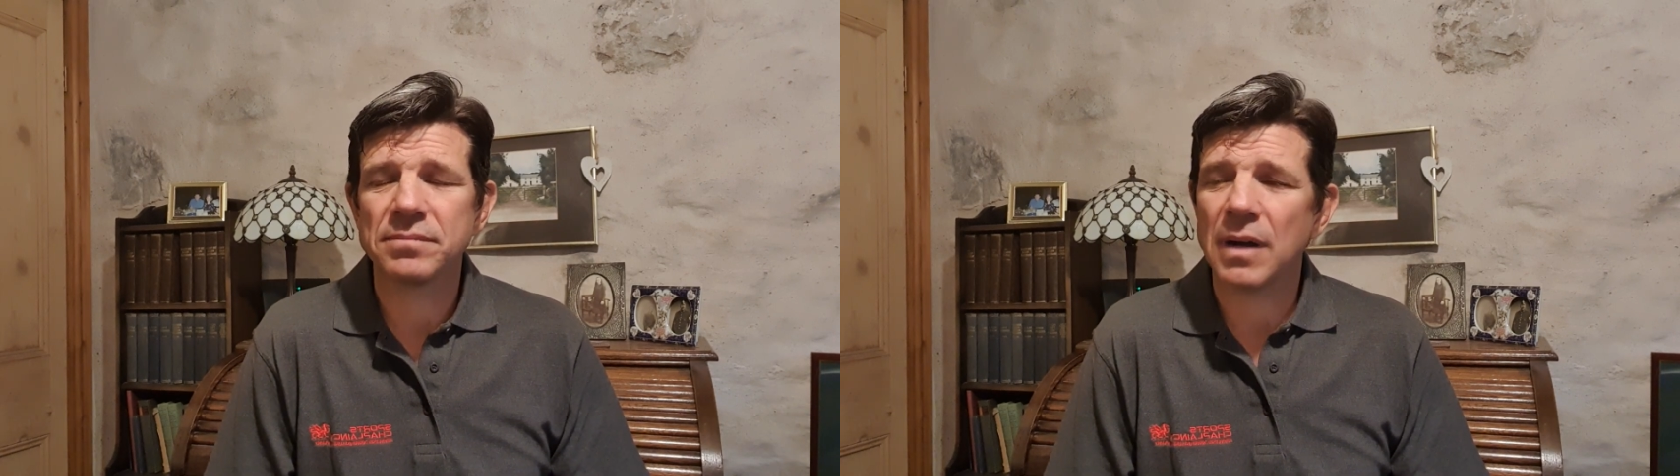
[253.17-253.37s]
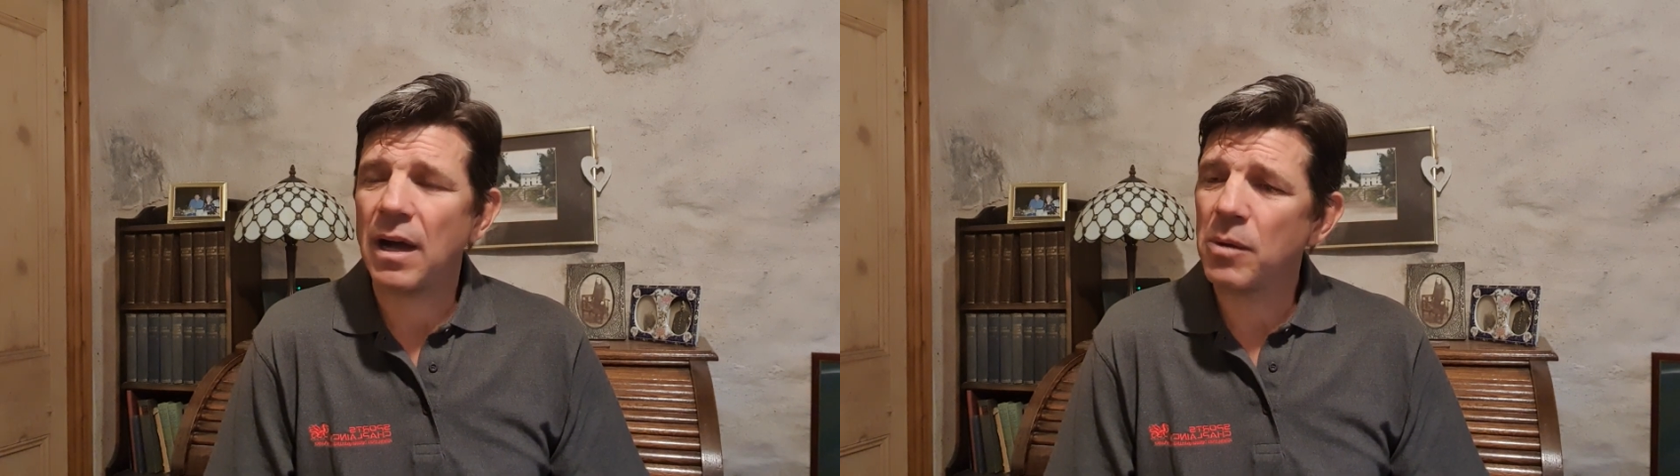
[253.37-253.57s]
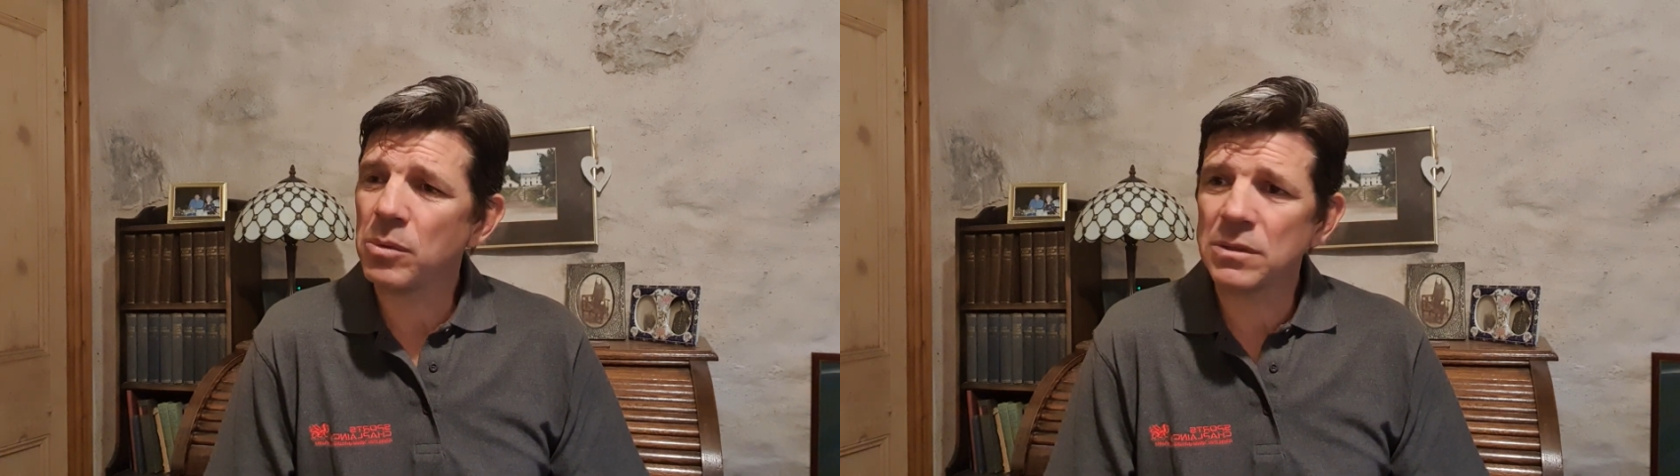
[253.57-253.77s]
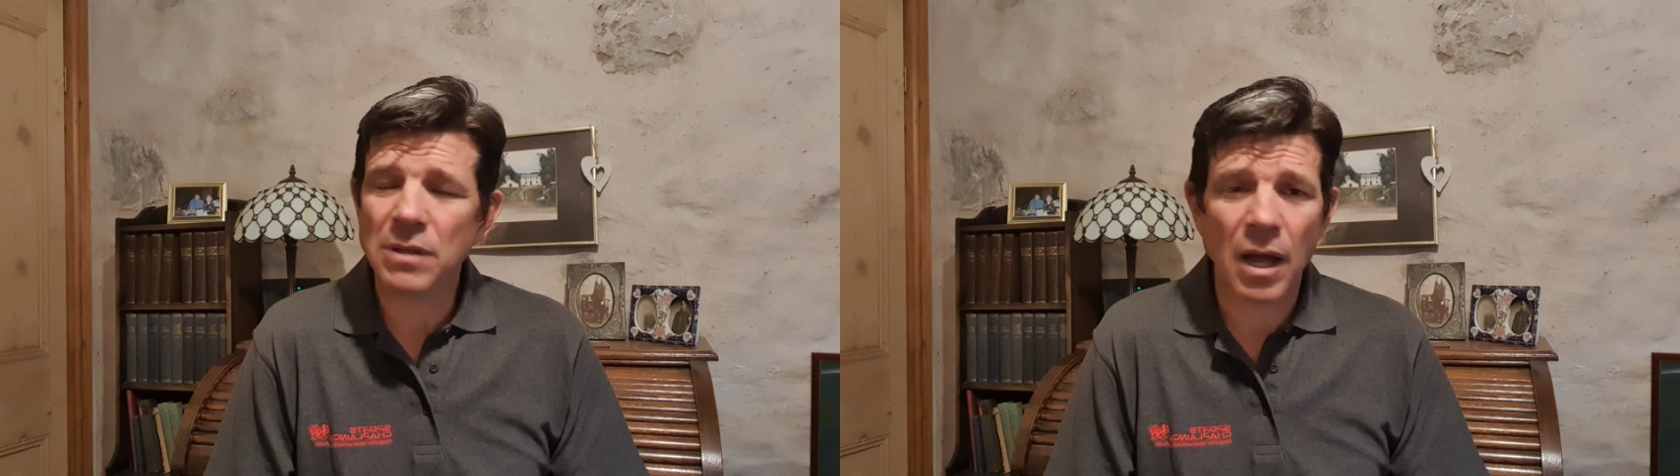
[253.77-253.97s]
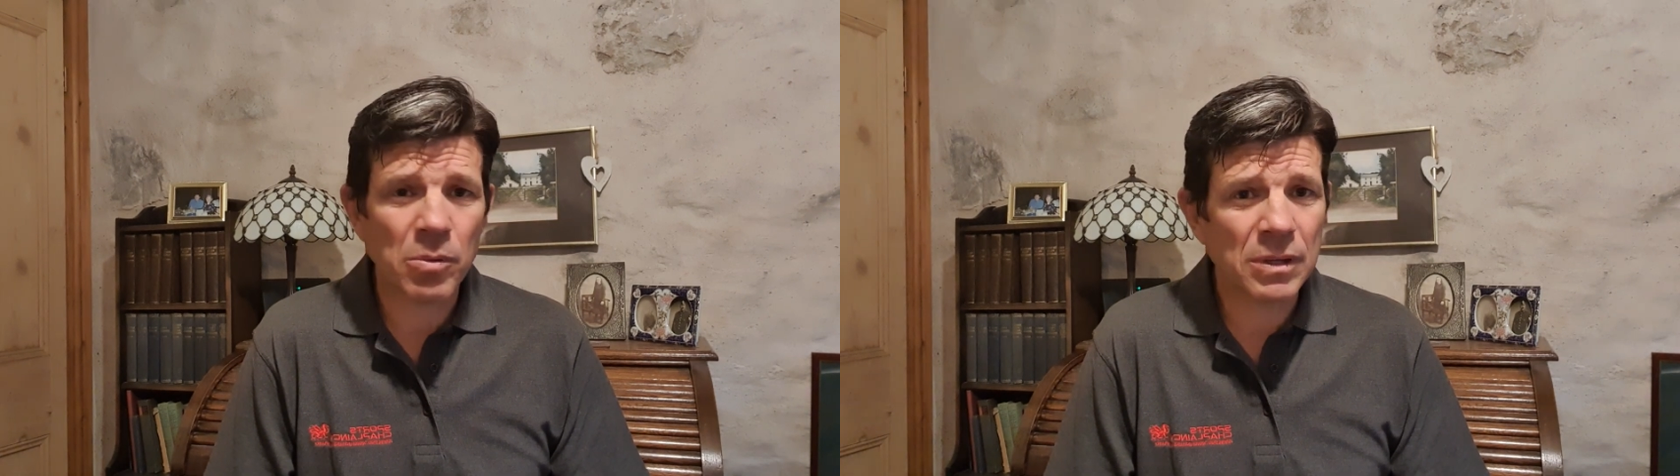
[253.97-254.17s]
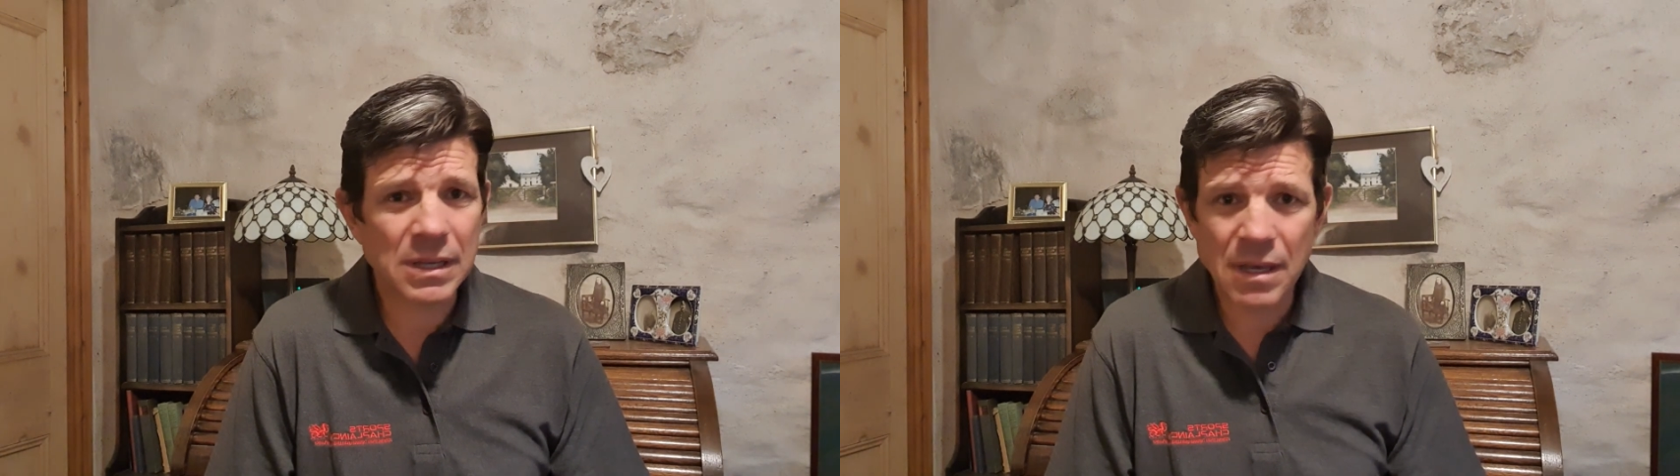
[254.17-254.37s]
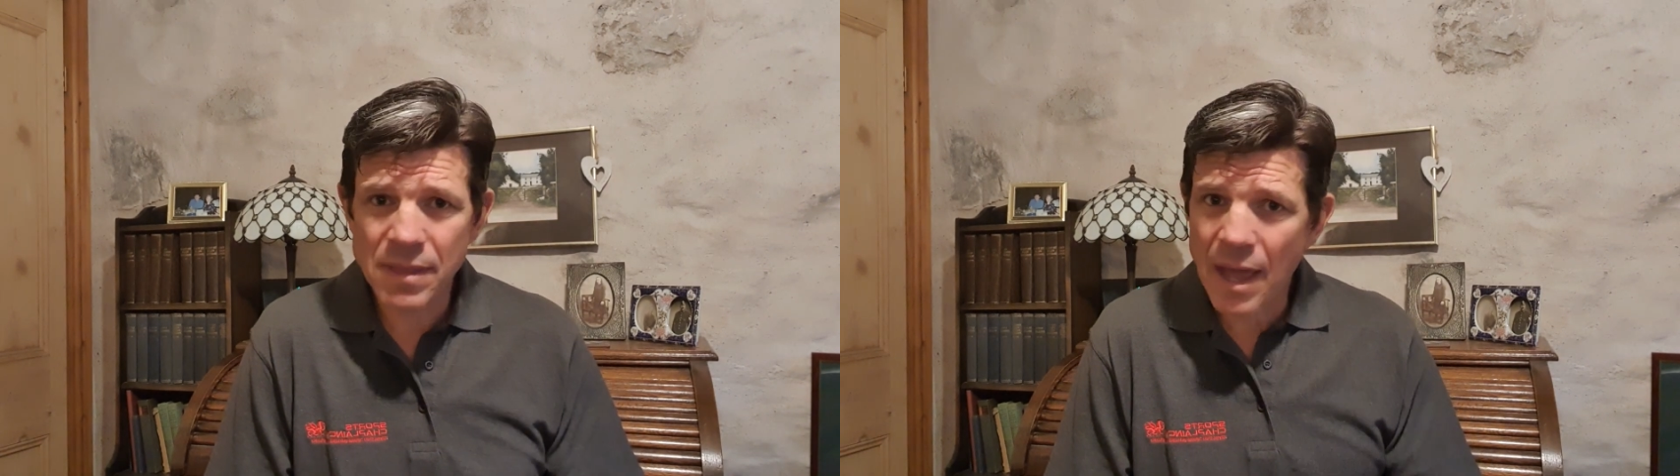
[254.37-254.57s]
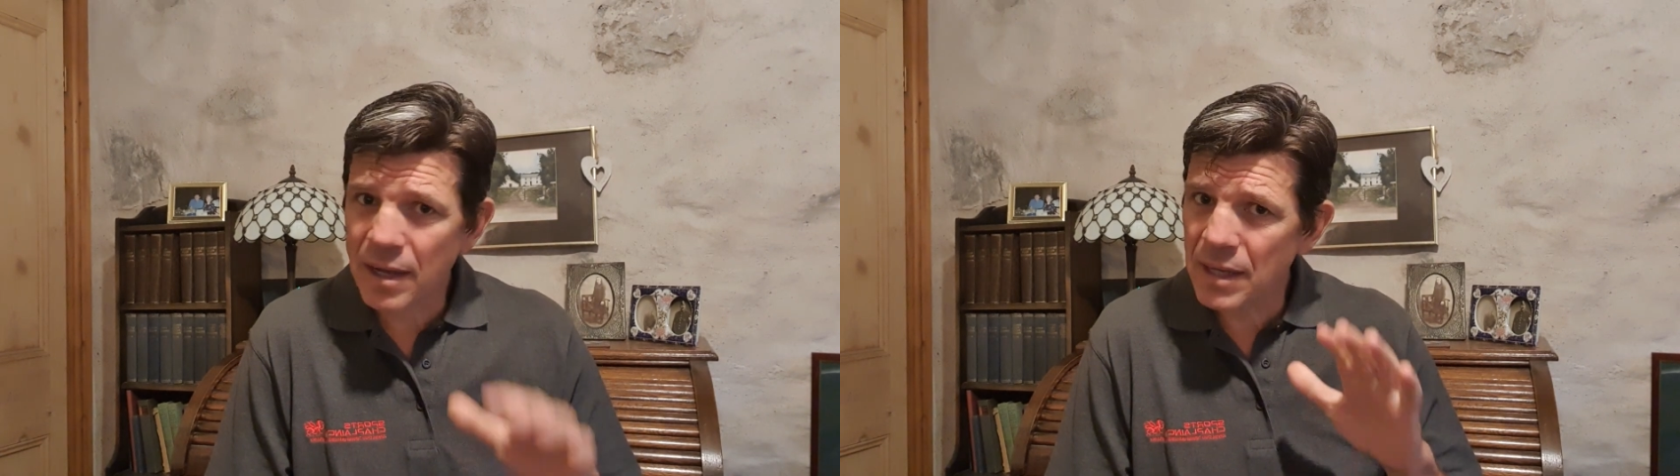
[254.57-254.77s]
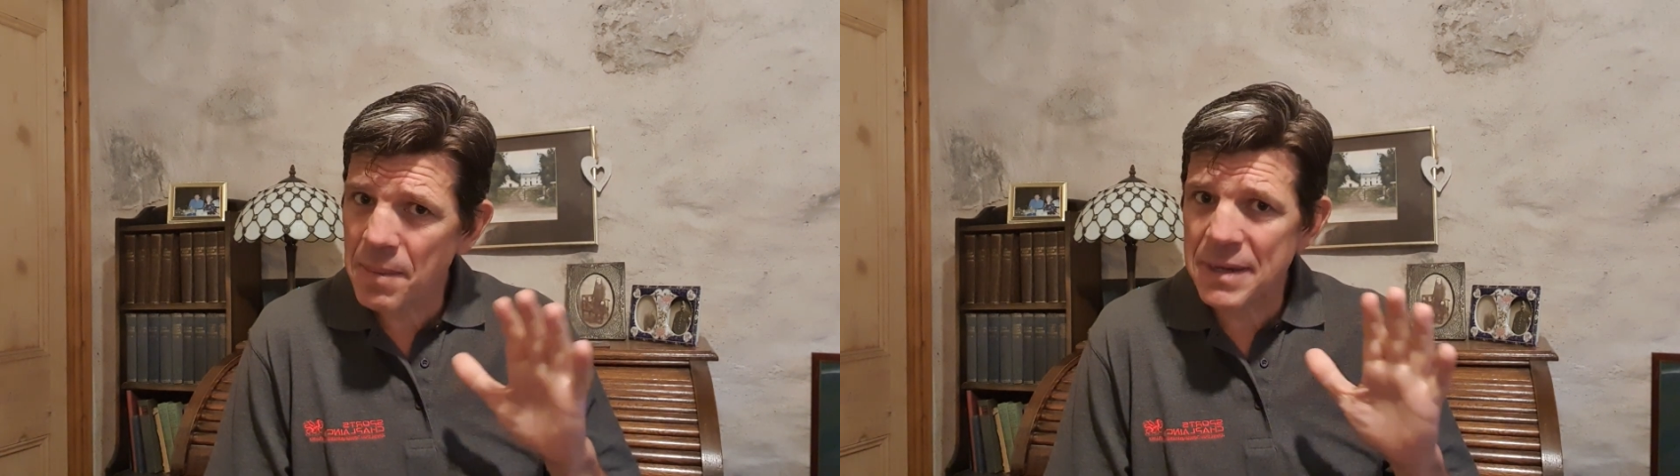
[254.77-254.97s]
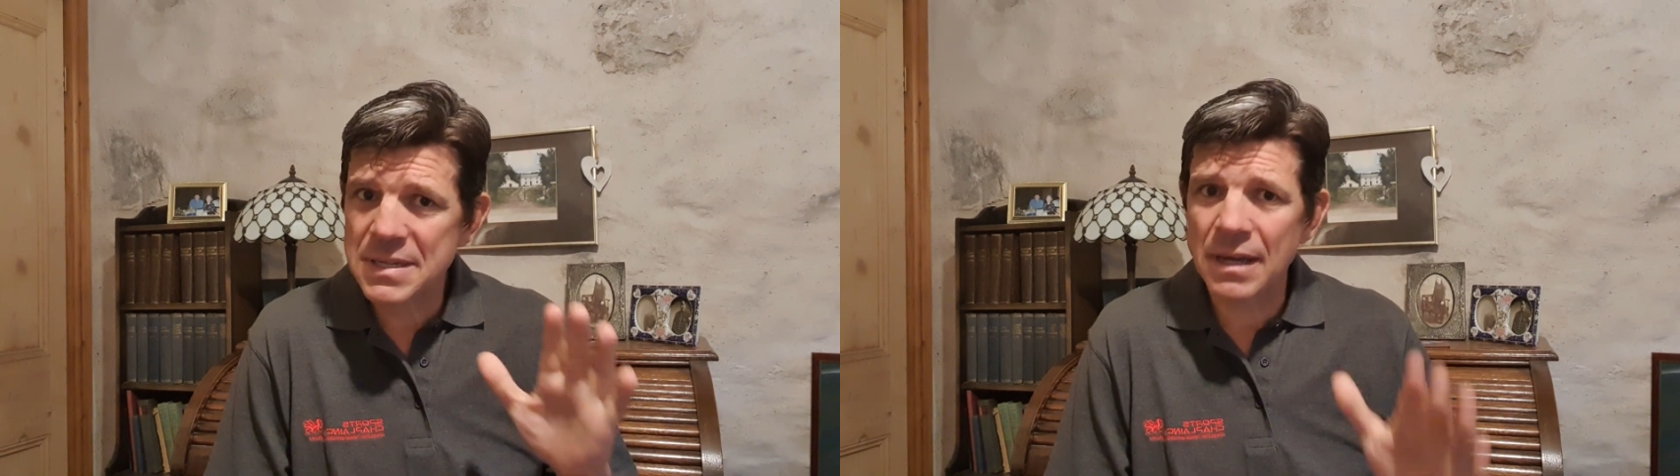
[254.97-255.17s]
I will hear the
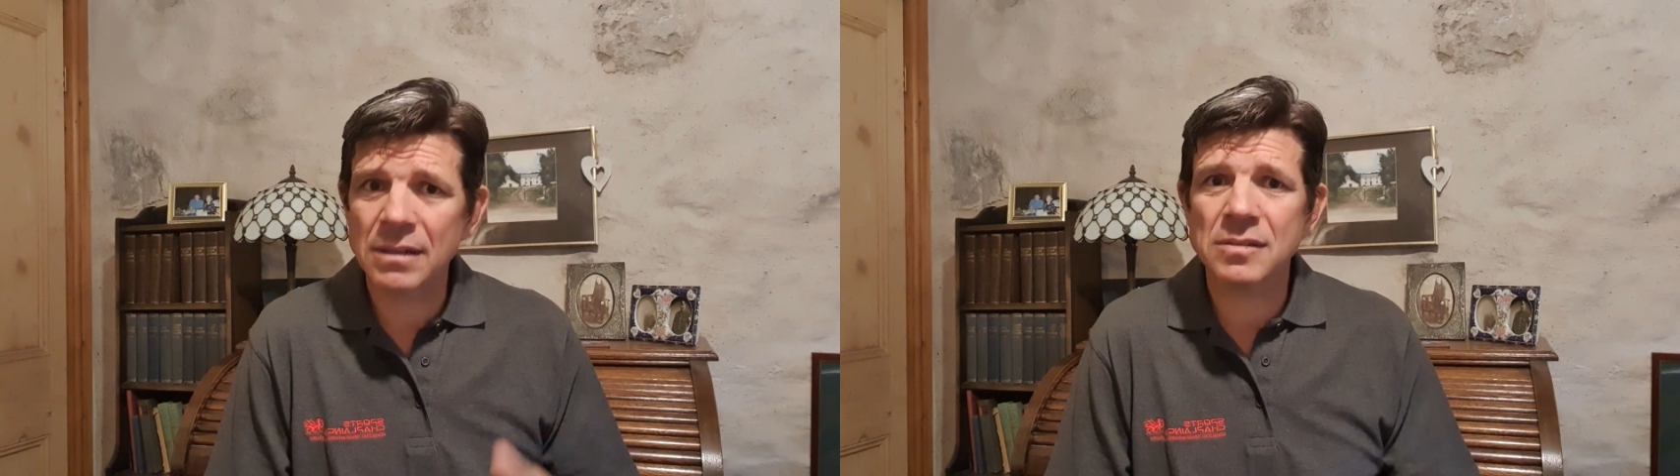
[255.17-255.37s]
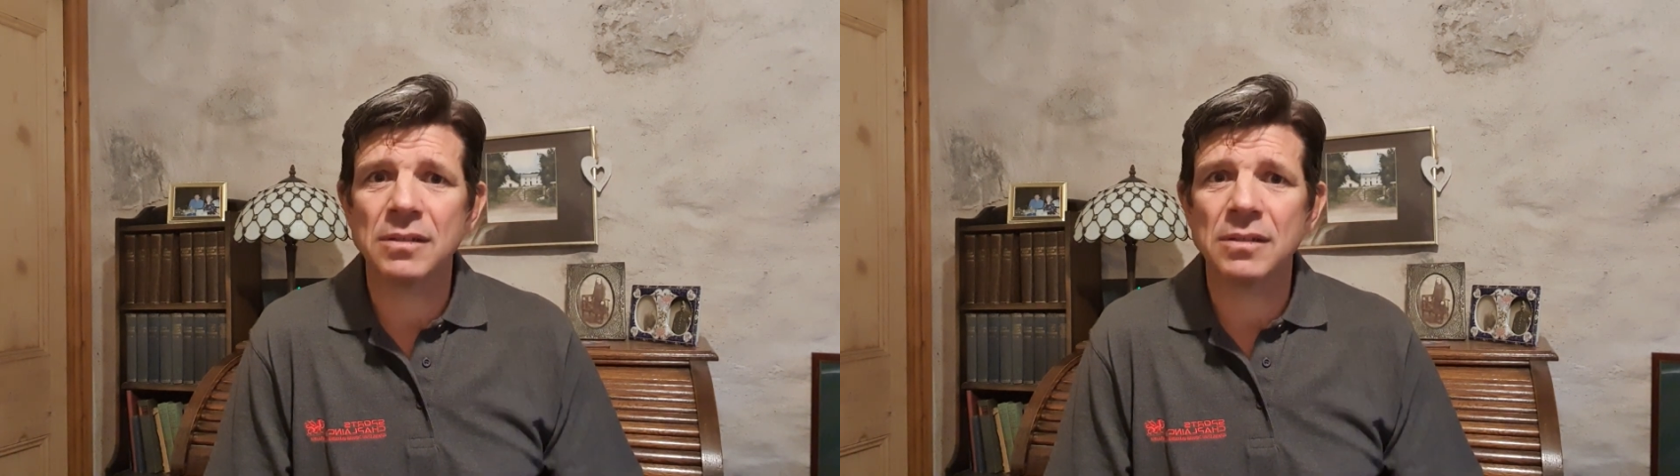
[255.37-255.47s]
academics out,